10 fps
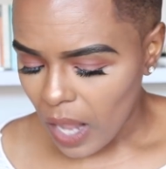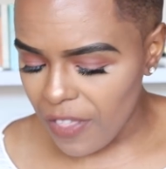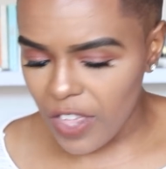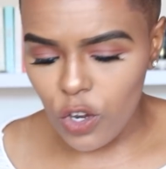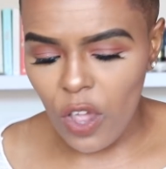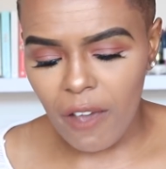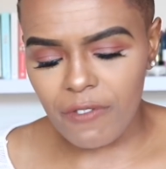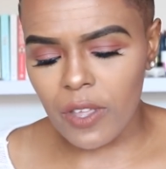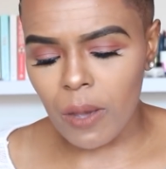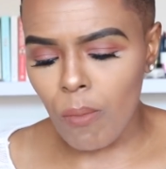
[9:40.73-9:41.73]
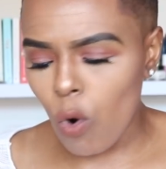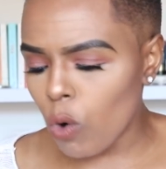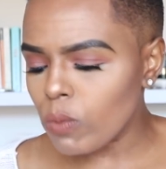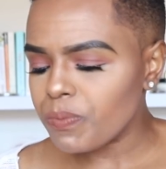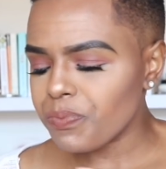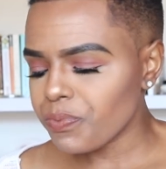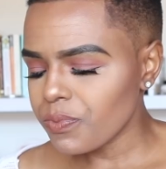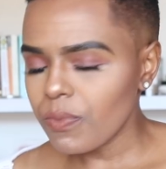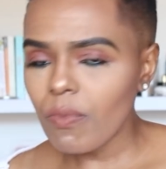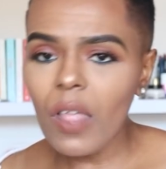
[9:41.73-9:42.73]
And then you have the more
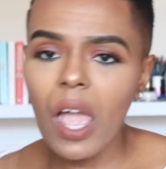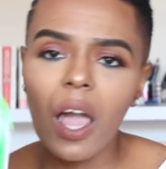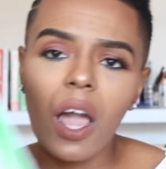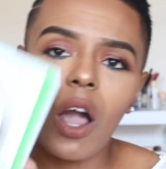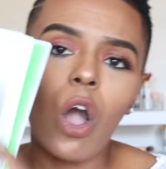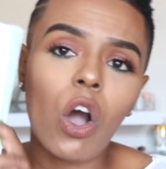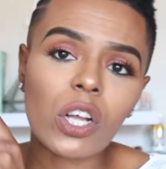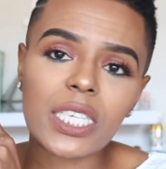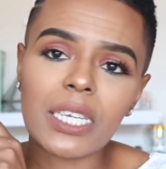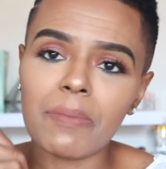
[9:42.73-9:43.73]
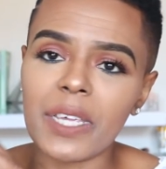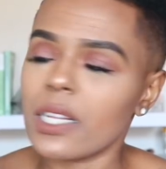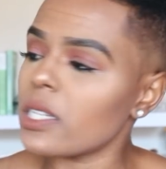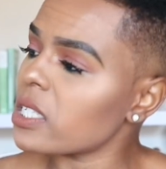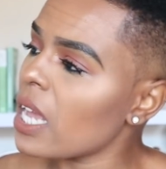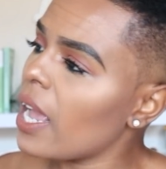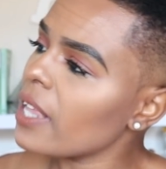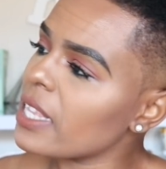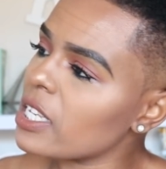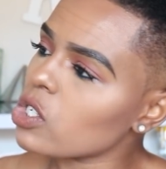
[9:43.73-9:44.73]
hearty meals.
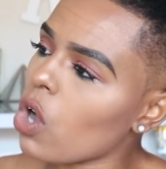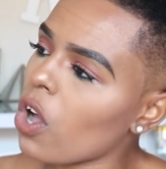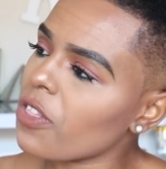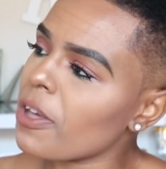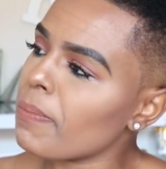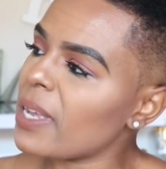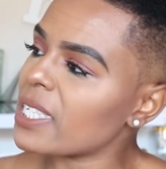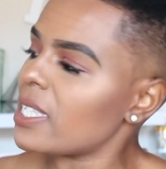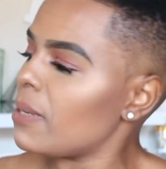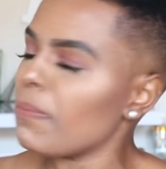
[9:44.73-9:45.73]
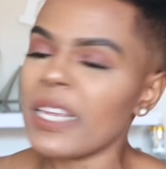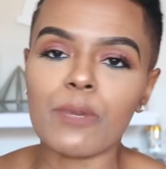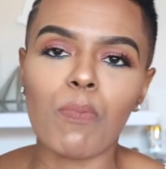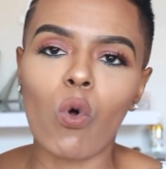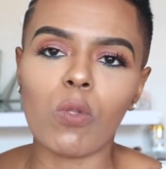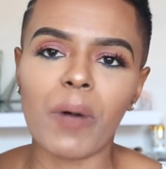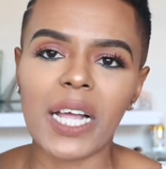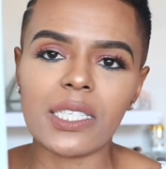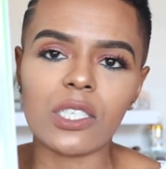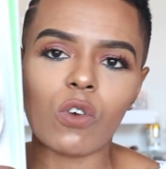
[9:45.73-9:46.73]
These are the messy meatball
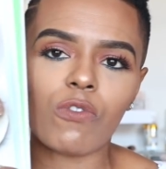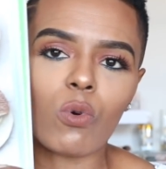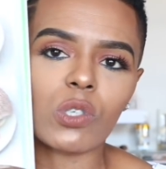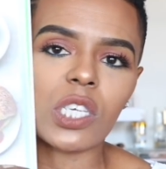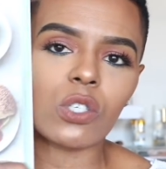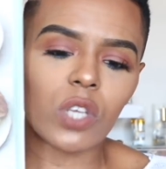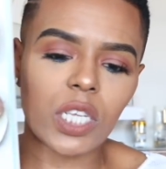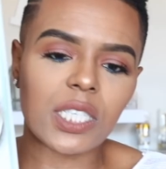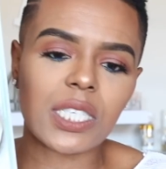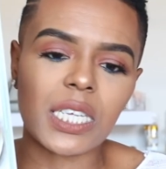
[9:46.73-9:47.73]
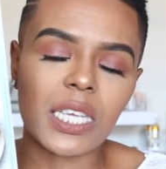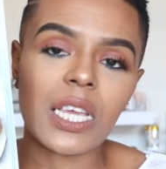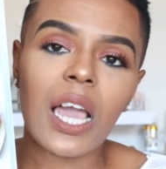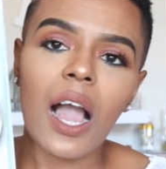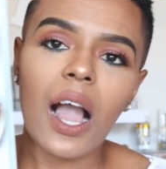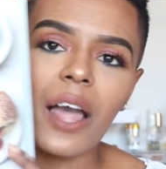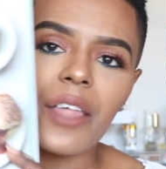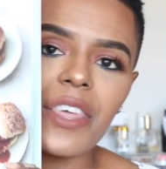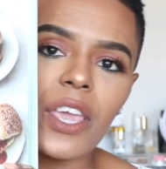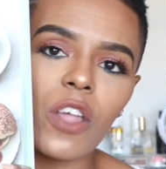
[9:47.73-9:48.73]
buns. Of course, as you can see,
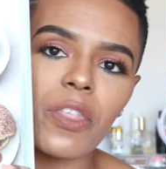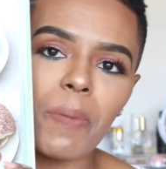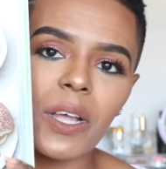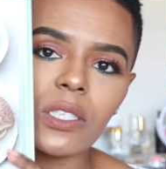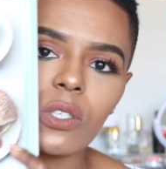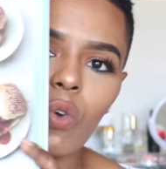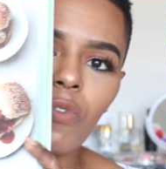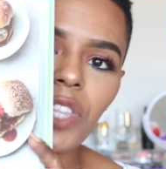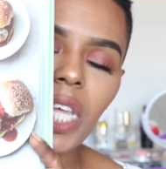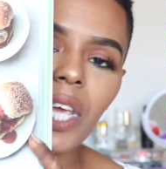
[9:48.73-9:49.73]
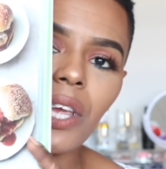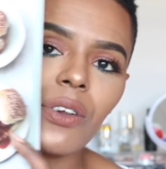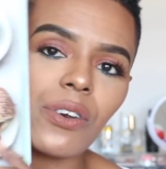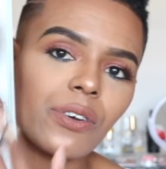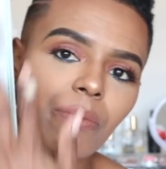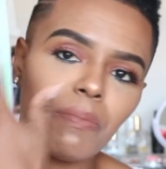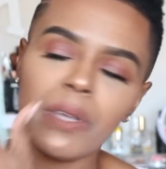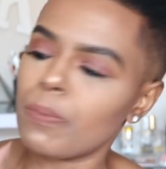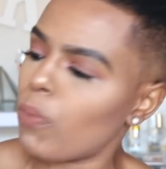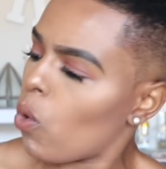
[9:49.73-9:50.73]
they are the buns over there.
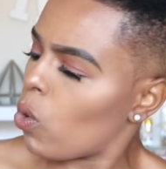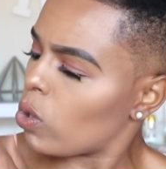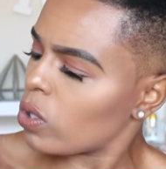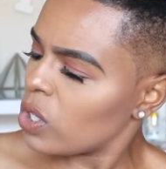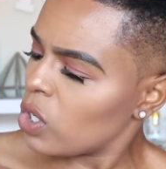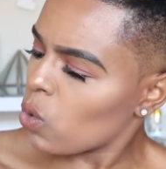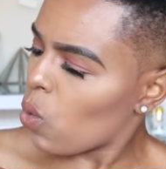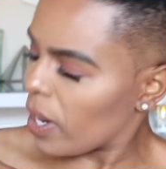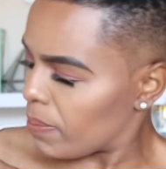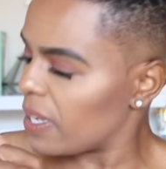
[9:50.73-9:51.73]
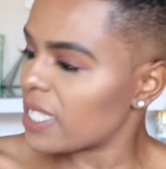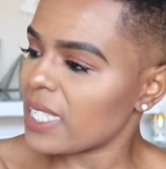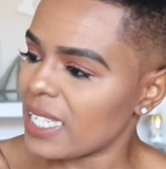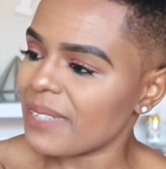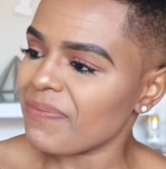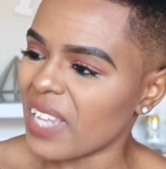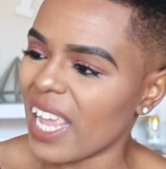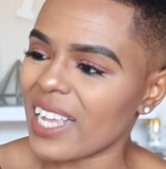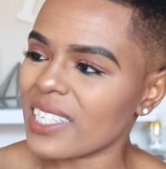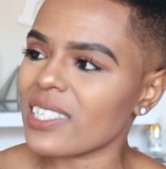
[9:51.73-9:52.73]
Meatball, quite messy,
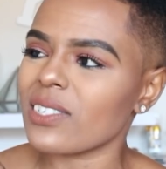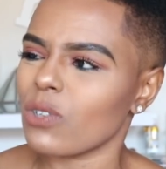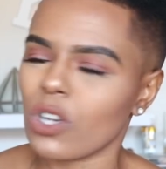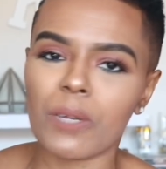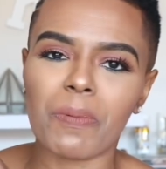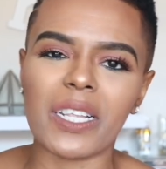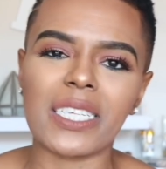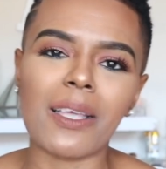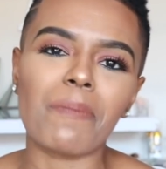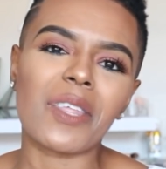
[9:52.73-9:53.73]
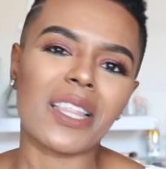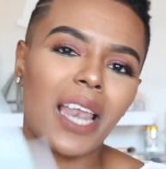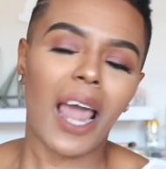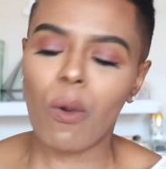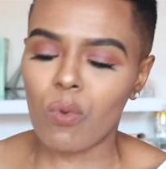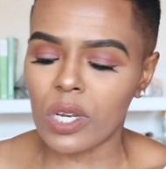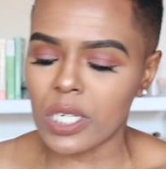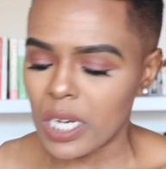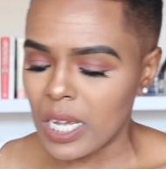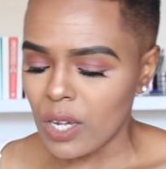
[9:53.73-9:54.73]
yes. Not typically something that I
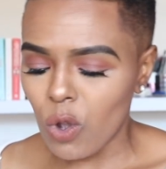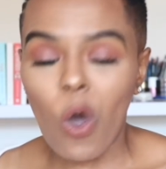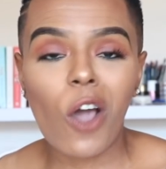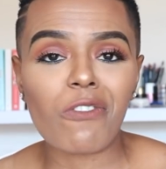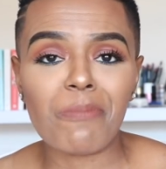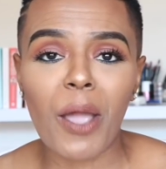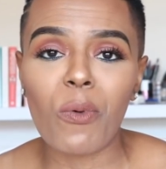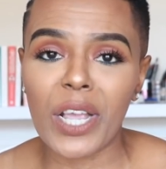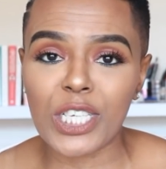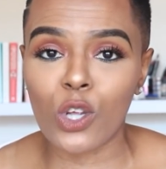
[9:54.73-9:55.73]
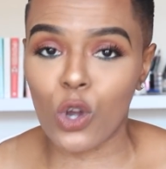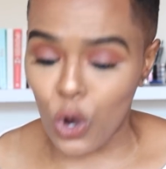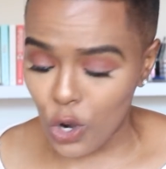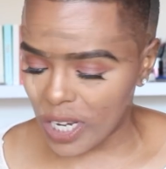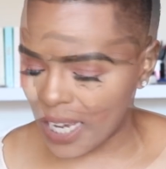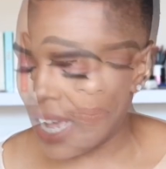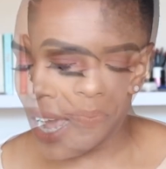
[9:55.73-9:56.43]
would go out of my way to cook.